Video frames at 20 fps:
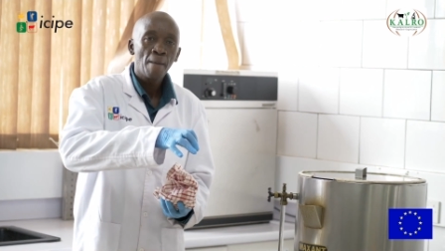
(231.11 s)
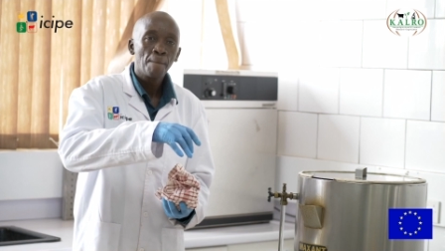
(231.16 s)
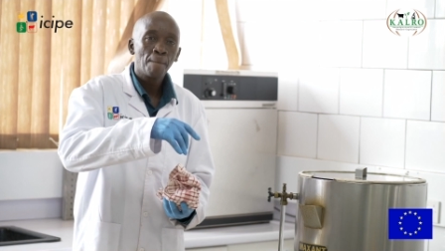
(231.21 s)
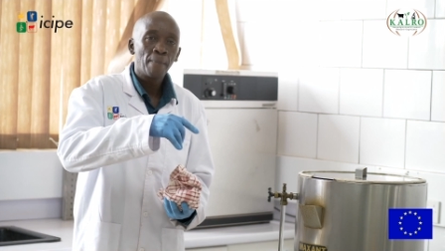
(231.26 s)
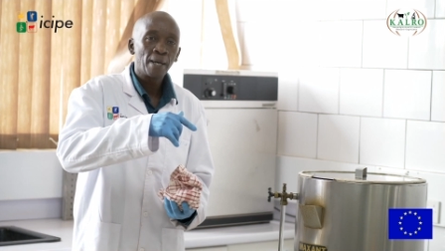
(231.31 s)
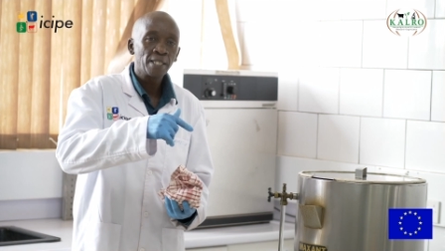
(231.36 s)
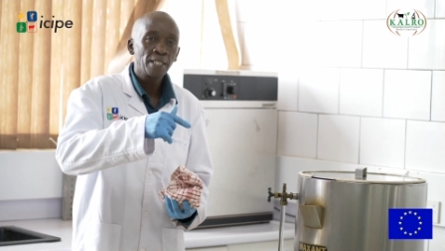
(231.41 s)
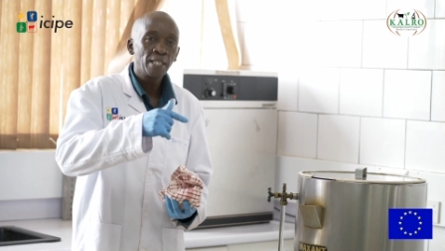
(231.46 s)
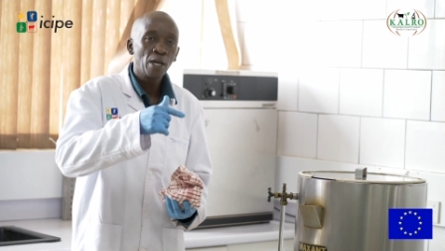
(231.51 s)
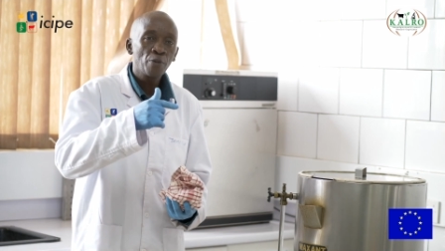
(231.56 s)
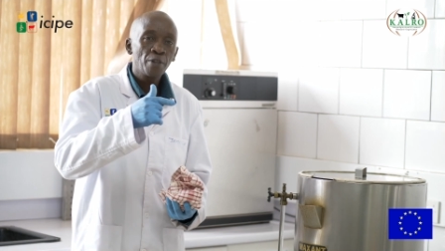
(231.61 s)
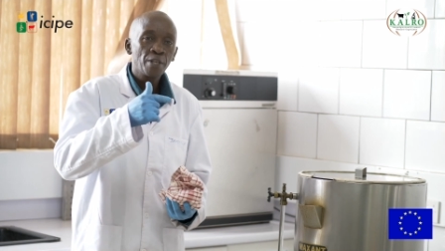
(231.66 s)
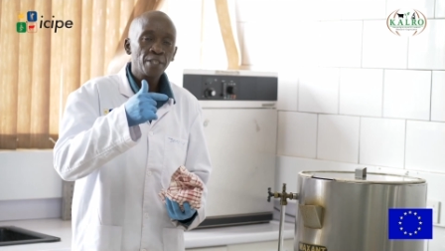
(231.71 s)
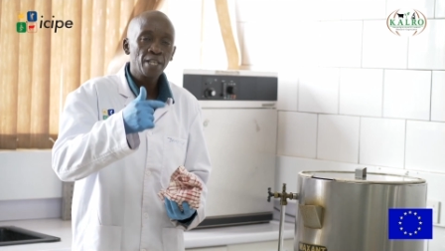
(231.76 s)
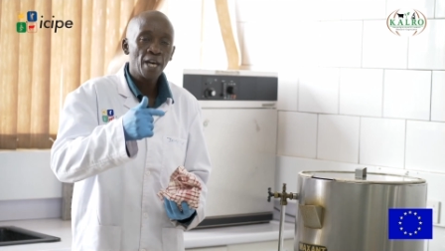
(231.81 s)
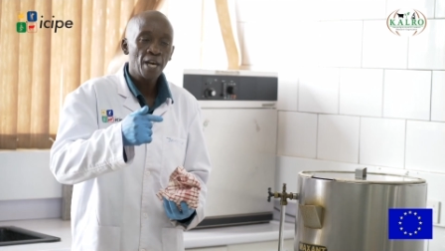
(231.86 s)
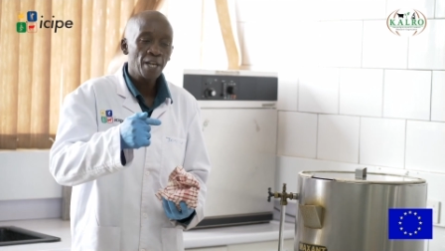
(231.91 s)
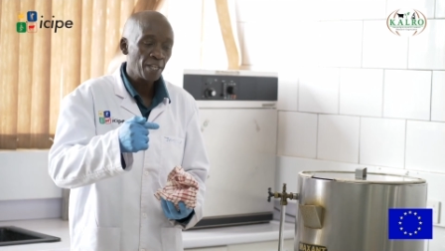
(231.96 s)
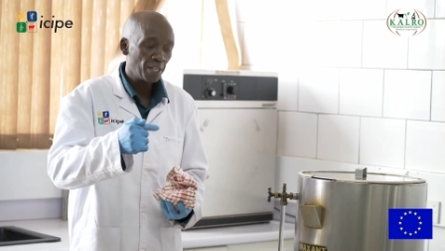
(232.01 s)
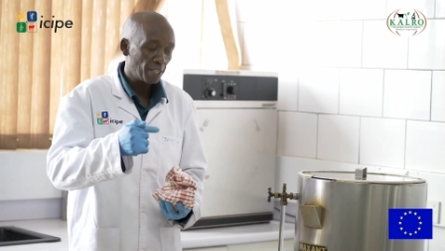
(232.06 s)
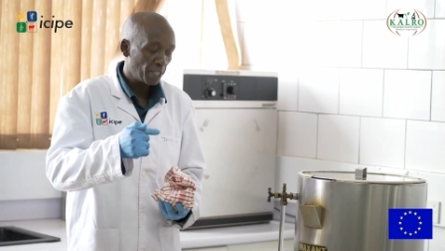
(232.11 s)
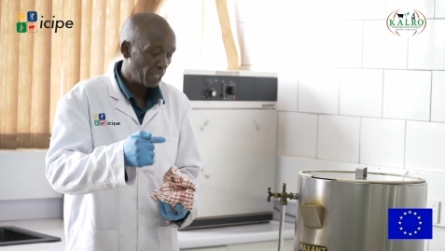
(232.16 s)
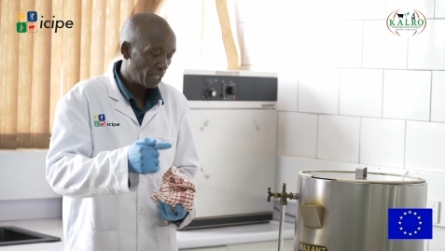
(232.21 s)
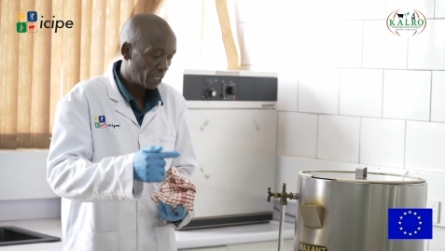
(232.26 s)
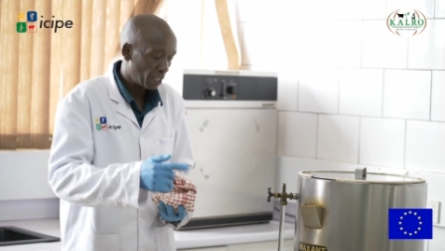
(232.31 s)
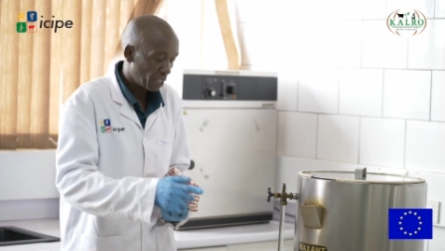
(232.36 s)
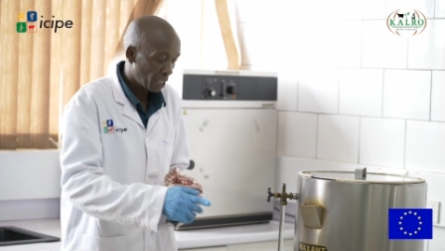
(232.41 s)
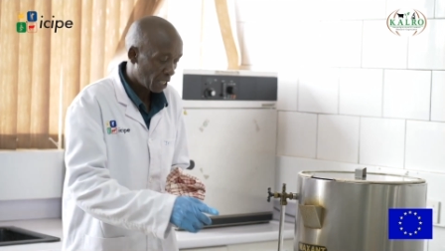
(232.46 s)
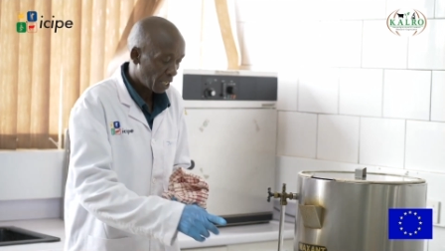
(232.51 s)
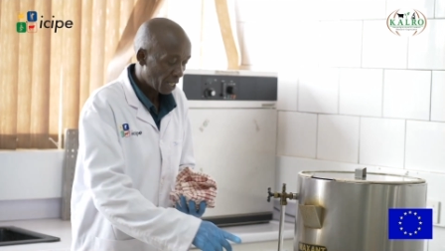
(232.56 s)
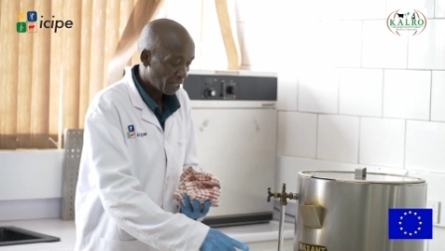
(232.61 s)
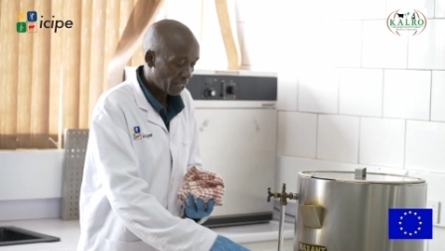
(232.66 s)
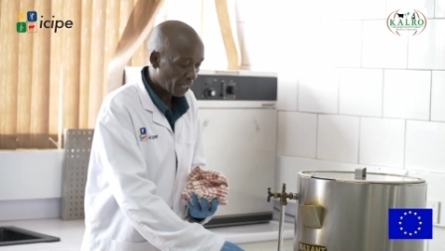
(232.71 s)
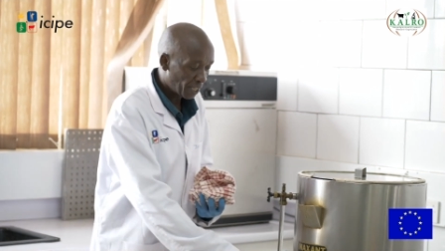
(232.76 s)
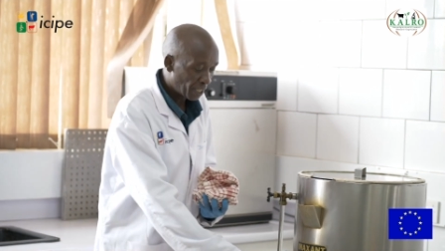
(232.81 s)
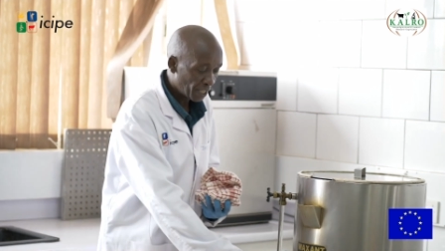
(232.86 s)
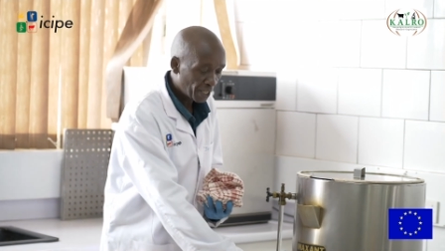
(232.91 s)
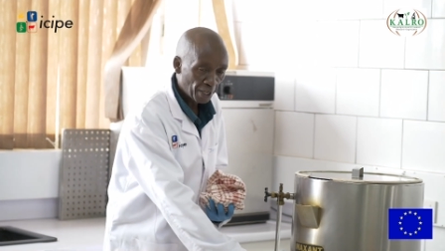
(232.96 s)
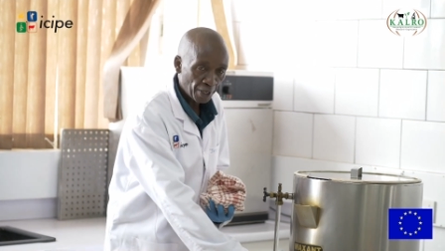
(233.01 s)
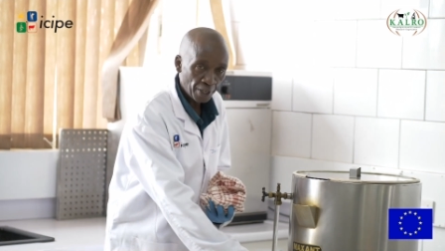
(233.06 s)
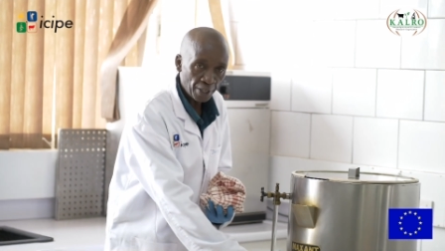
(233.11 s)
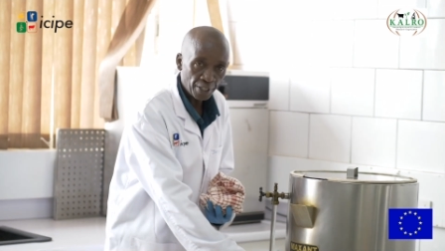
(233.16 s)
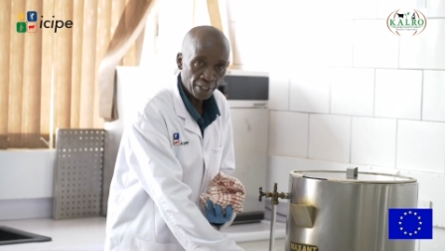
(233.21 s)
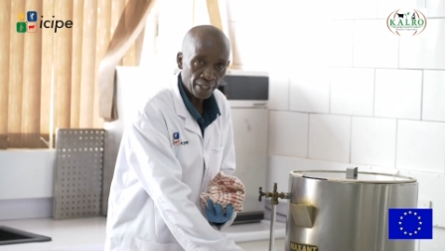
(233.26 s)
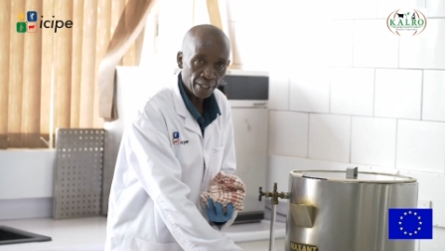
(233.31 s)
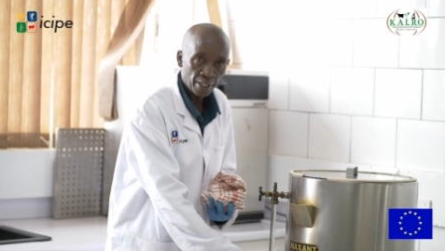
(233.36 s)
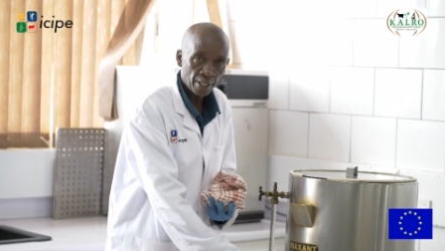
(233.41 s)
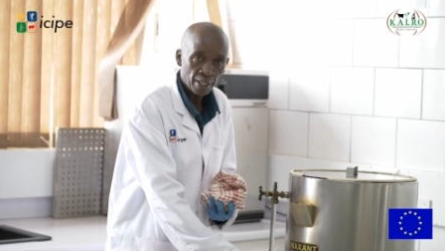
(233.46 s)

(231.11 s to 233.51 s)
But now the challenge is the degrees.